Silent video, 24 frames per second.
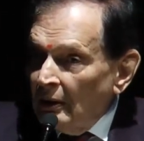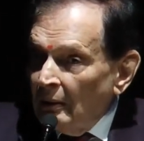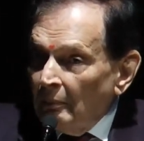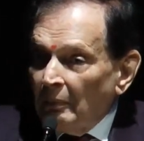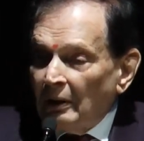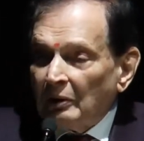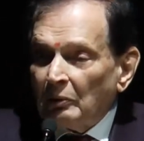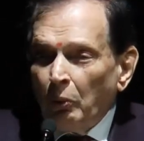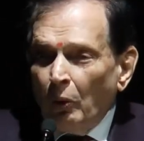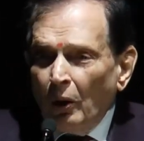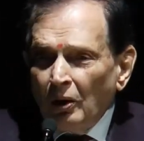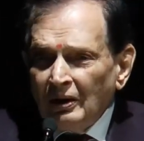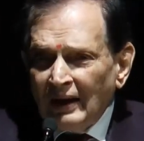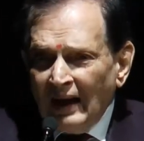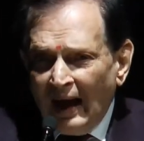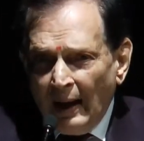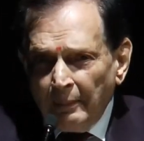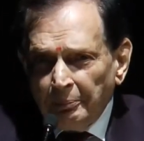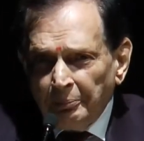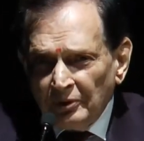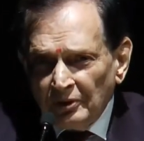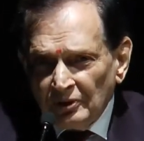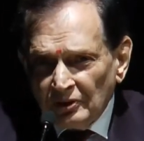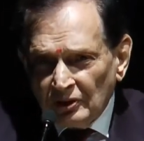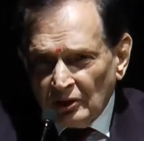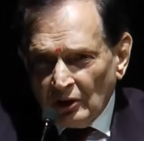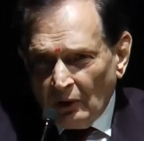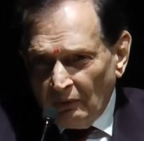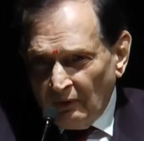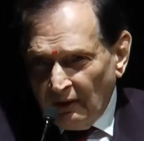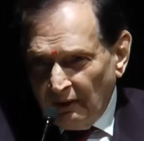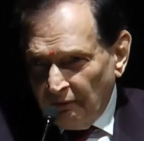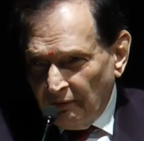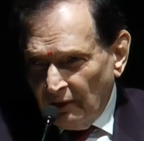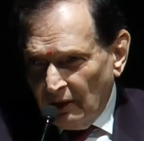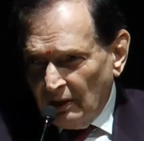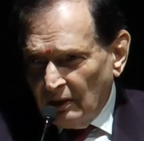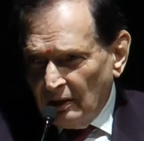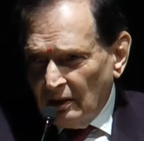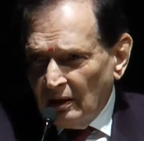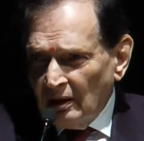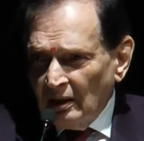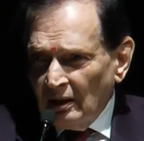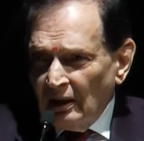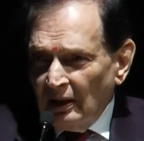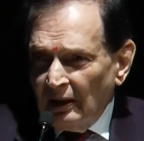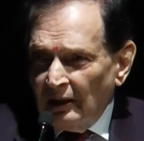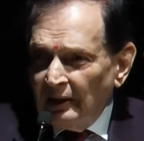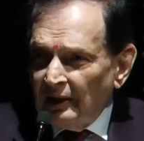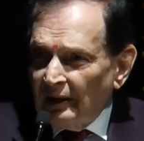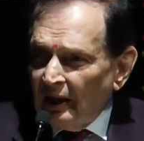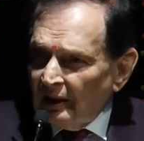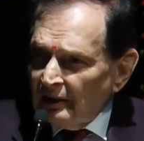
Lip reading: But what happens, however, in